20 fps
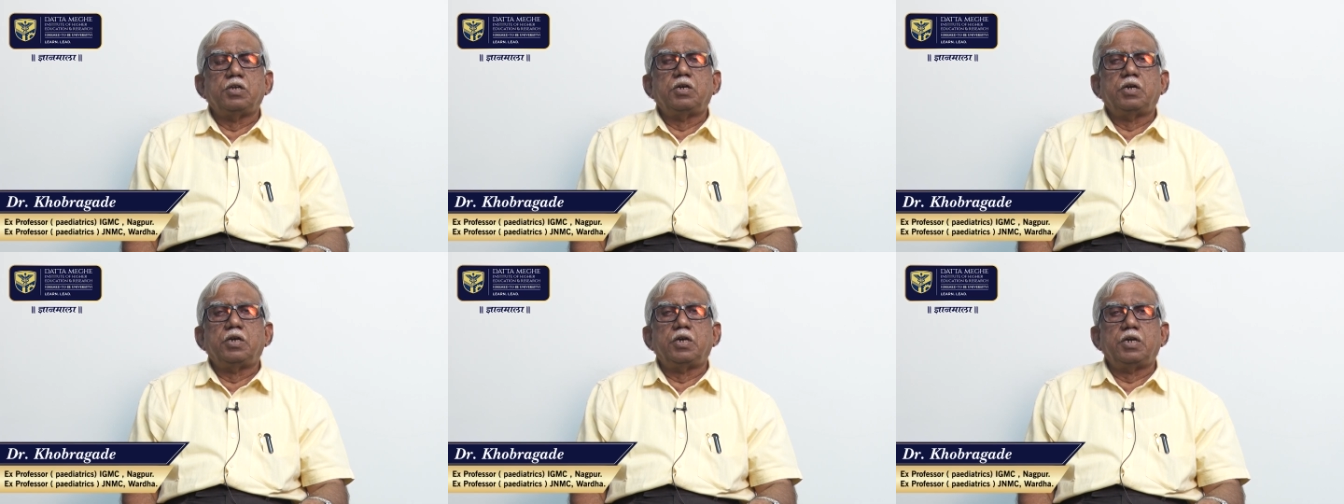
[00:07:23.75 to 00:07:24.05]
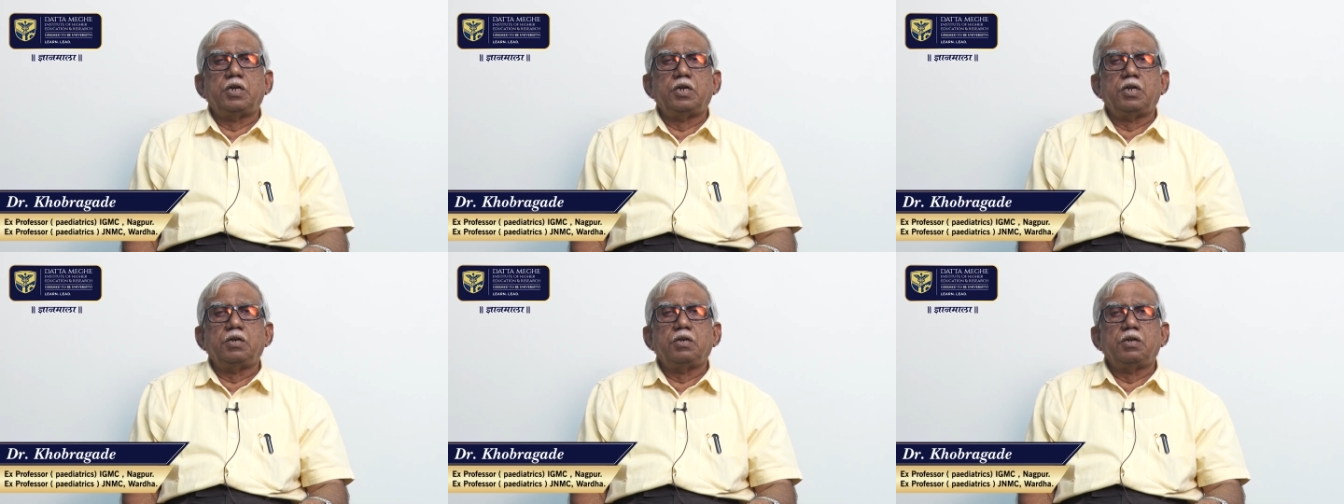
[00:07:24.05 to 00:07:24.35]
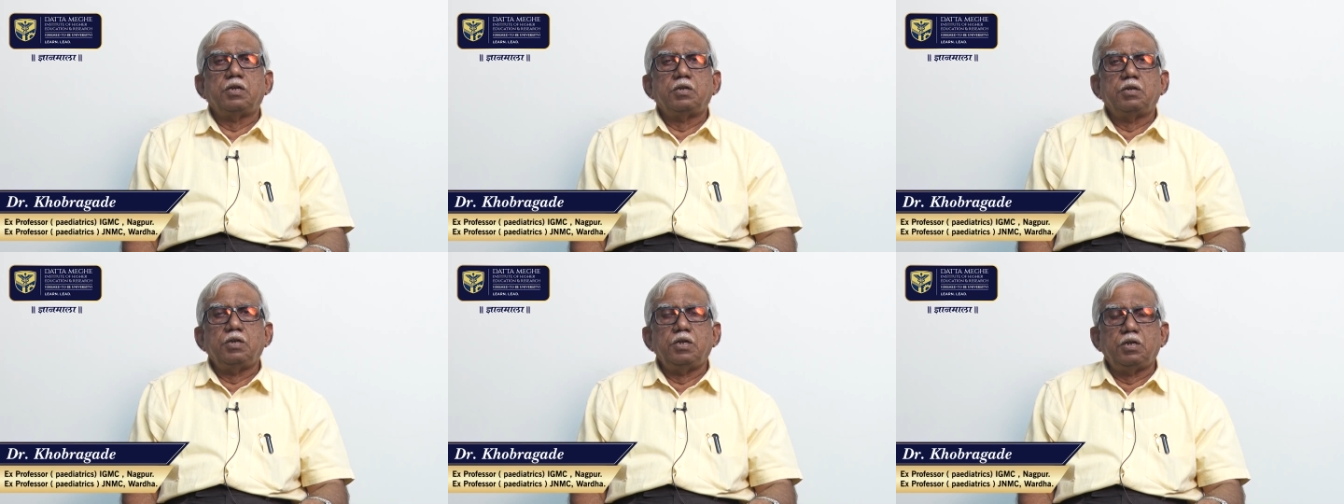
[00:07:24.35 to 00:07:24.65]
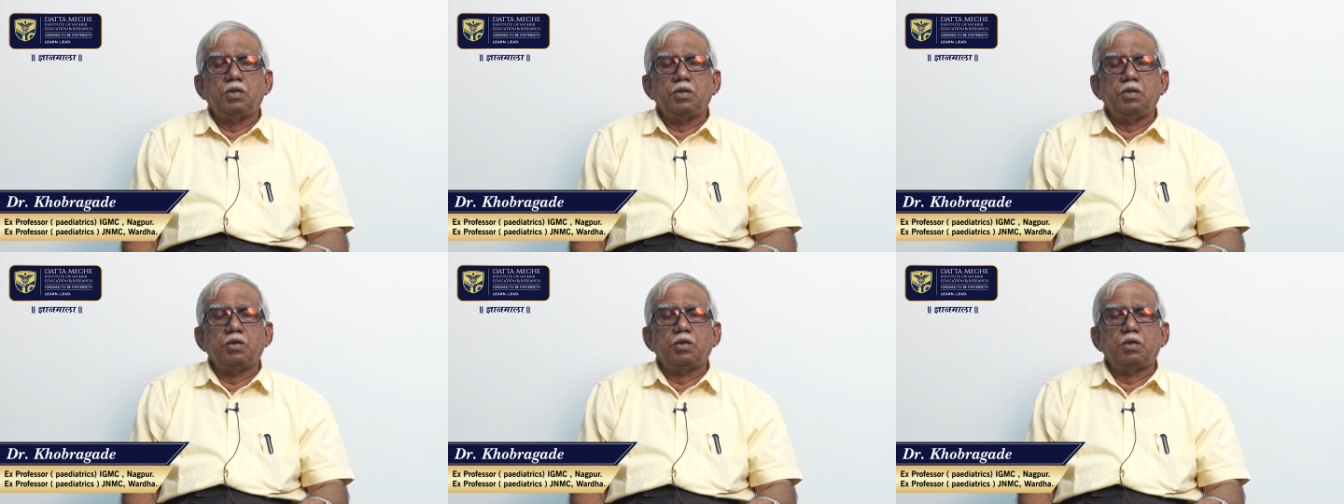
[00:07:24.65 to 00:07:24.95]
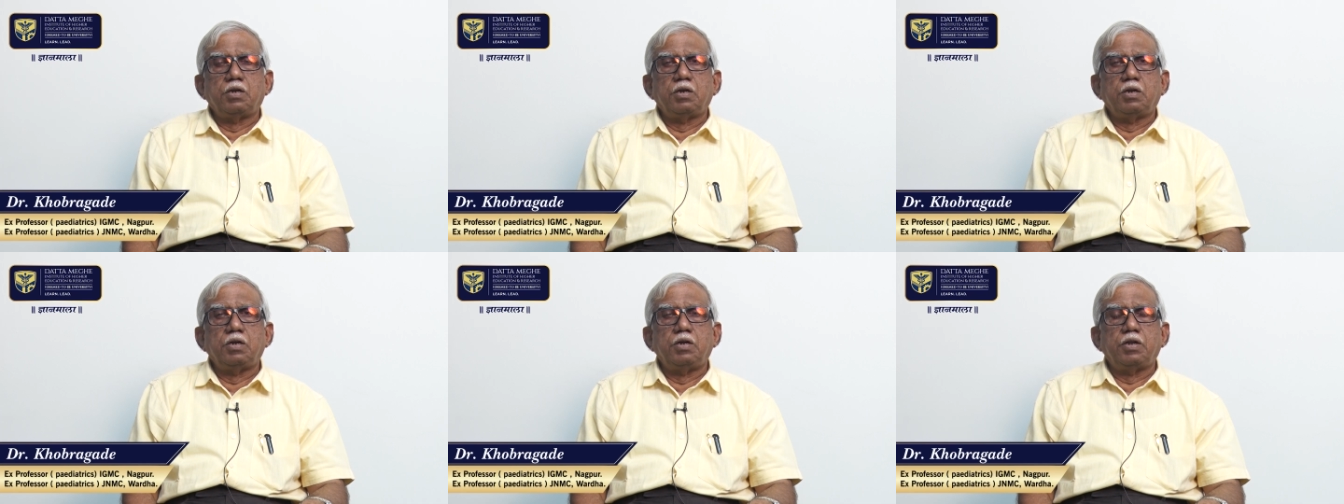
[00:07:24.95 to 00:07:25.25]
and
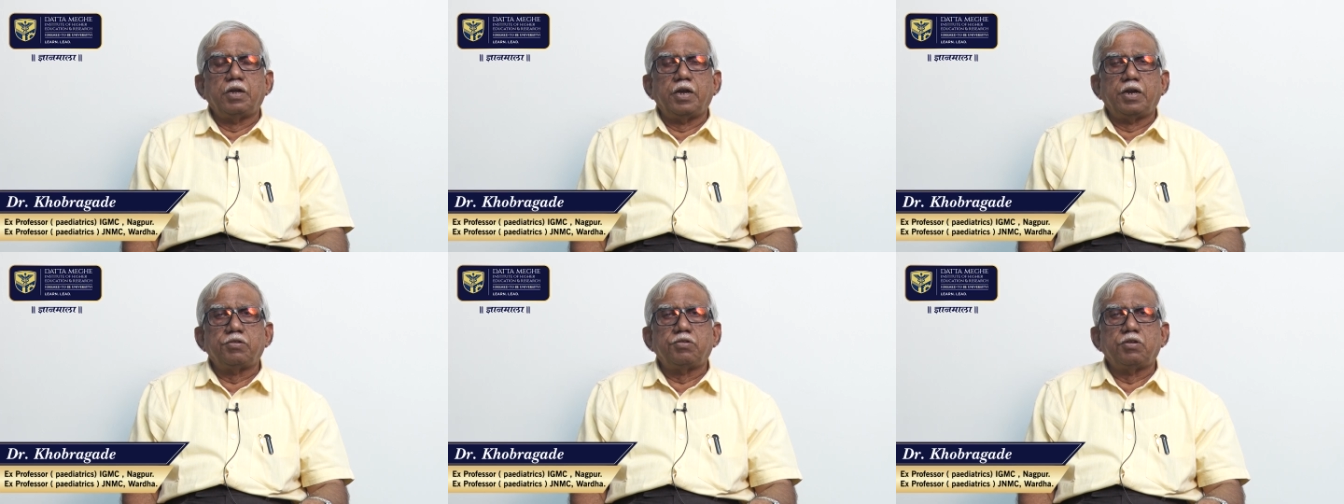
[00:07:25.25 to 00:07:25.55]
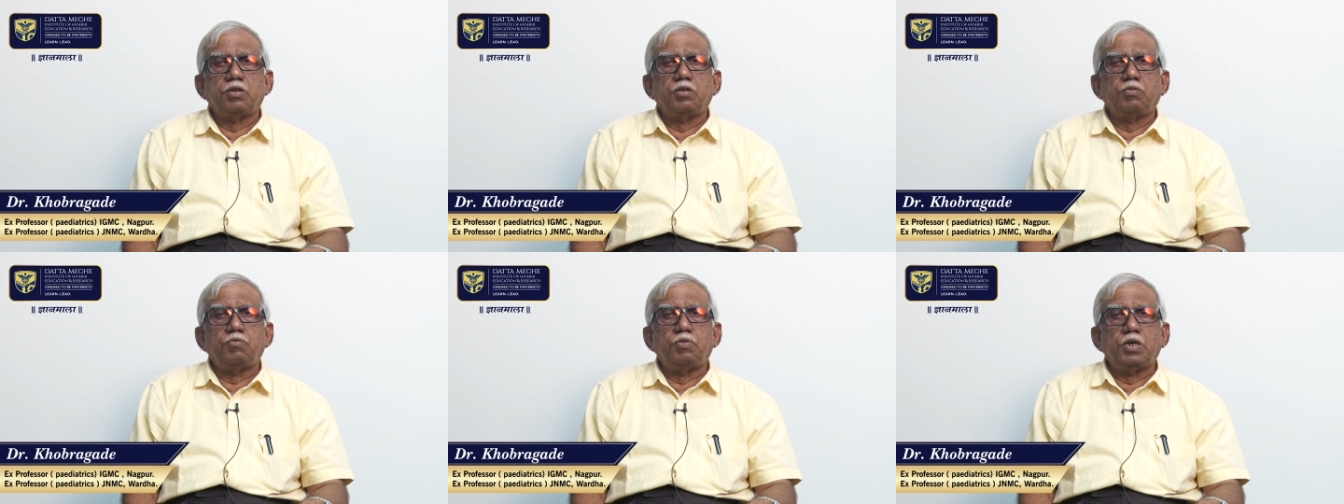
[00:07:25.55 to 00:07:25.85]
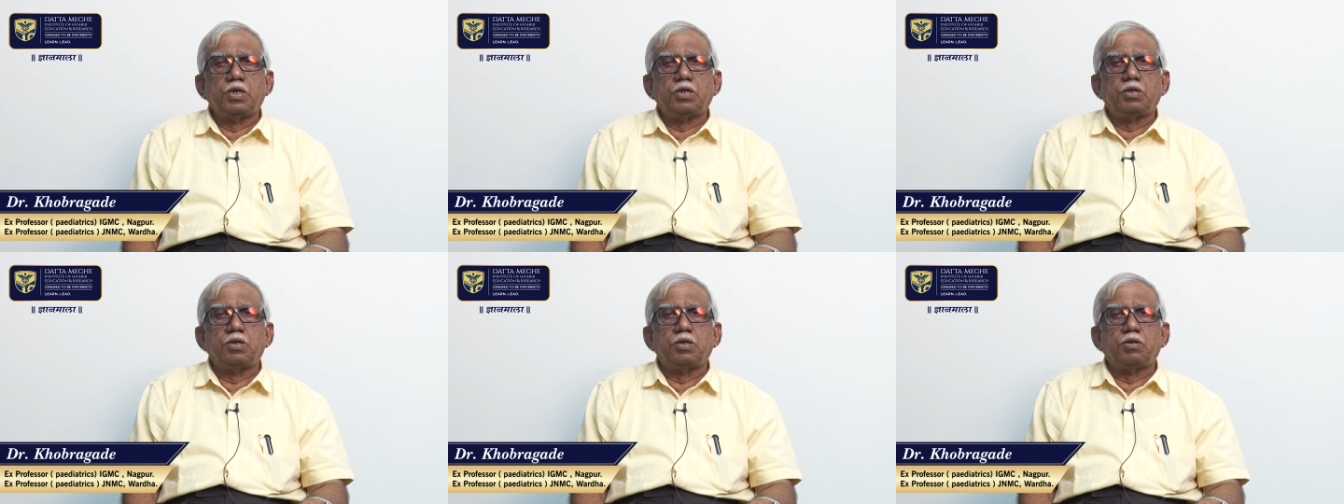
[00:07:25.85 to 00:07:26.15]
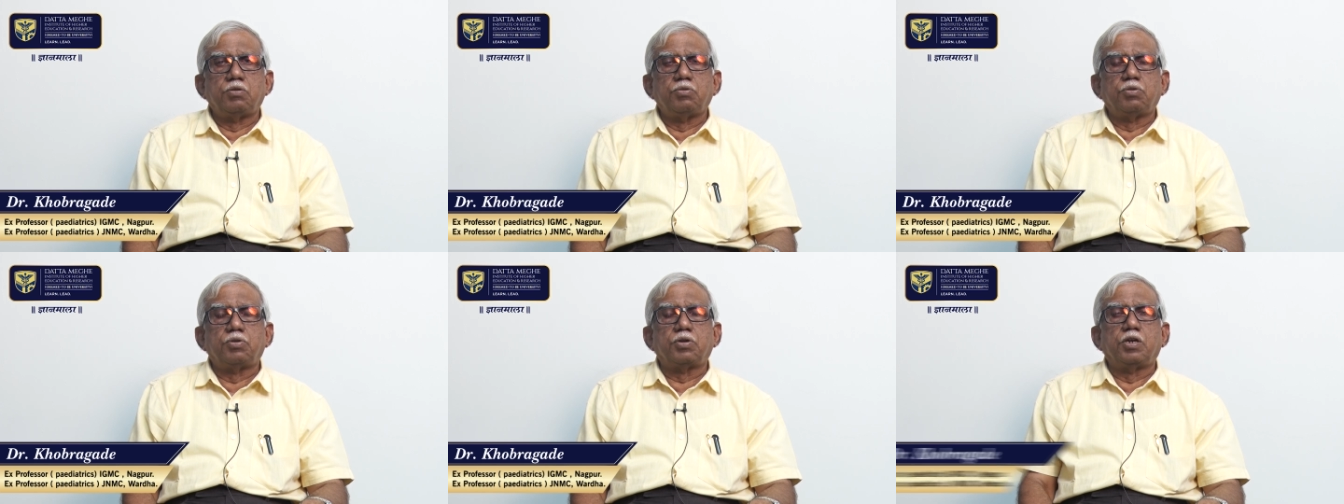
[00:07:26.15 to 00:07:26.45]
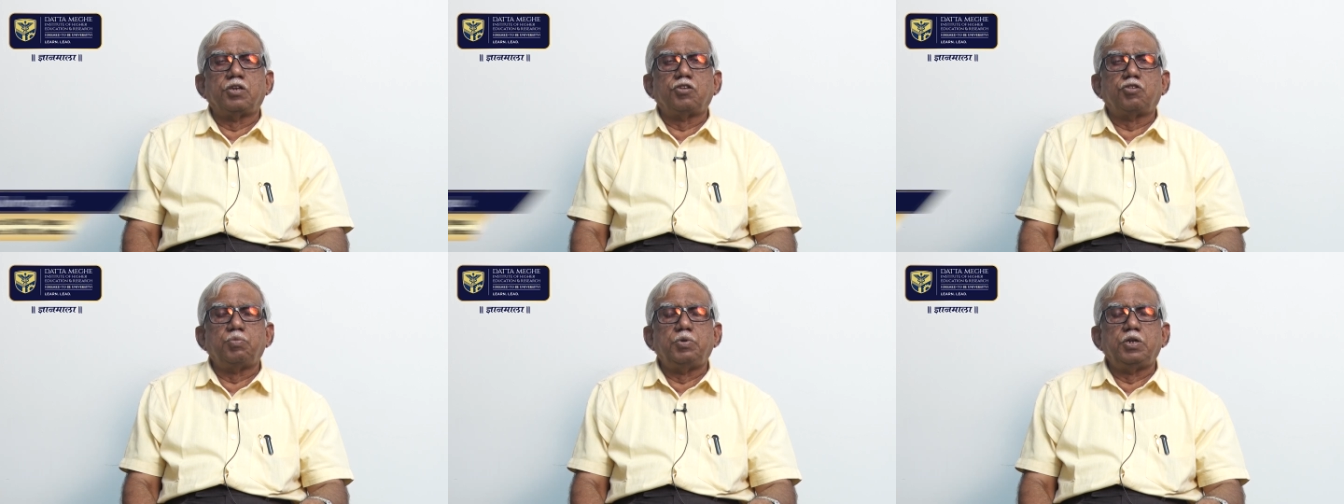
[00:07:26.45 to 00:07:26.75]
it acts as a vector to
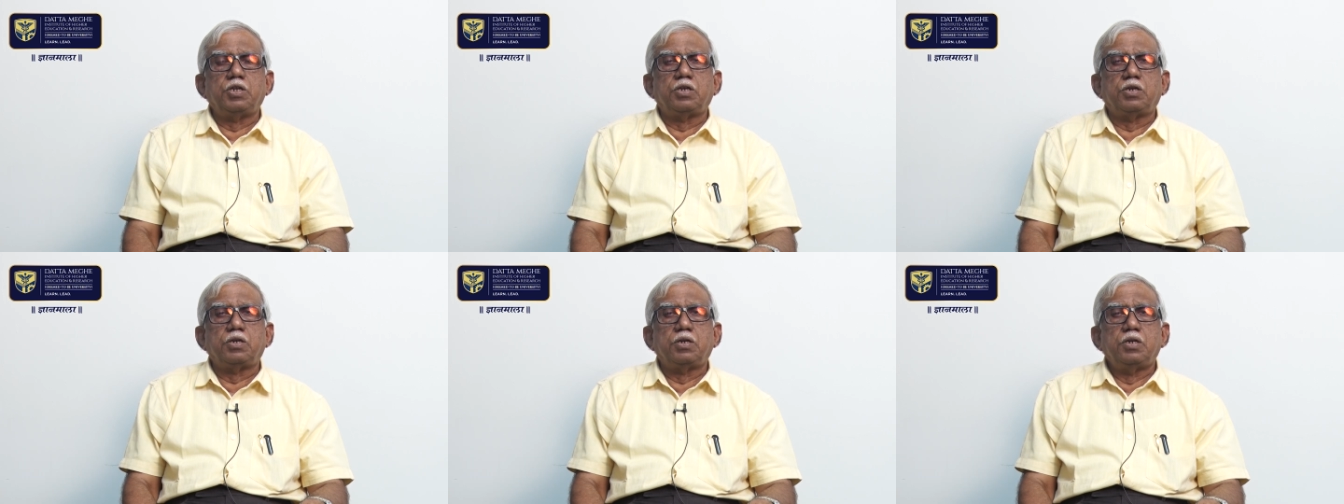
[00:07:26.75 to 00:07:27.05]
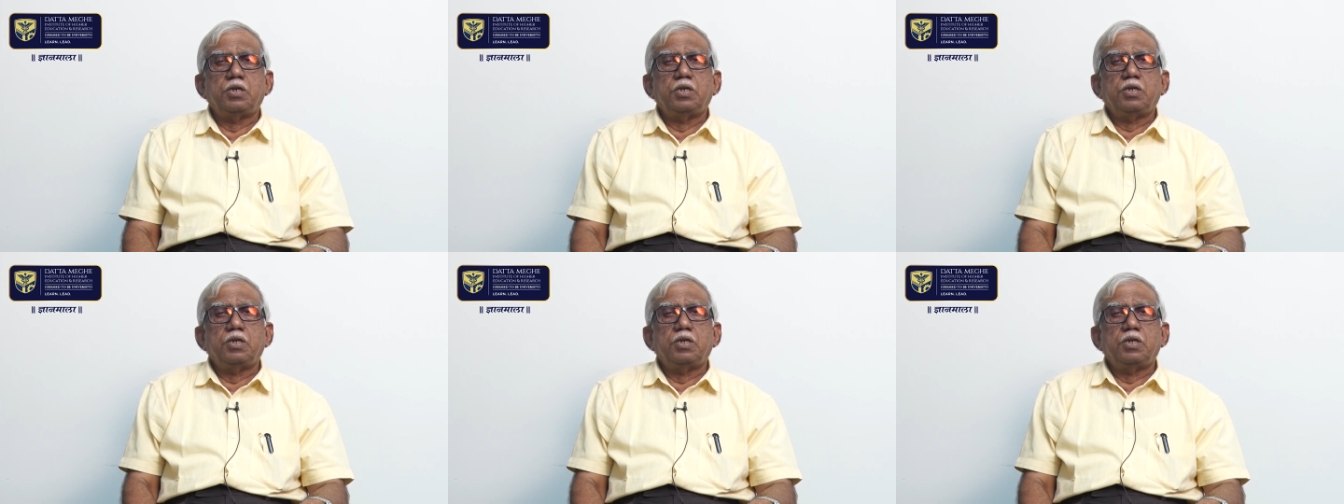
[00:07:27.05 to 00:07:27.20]
transmit the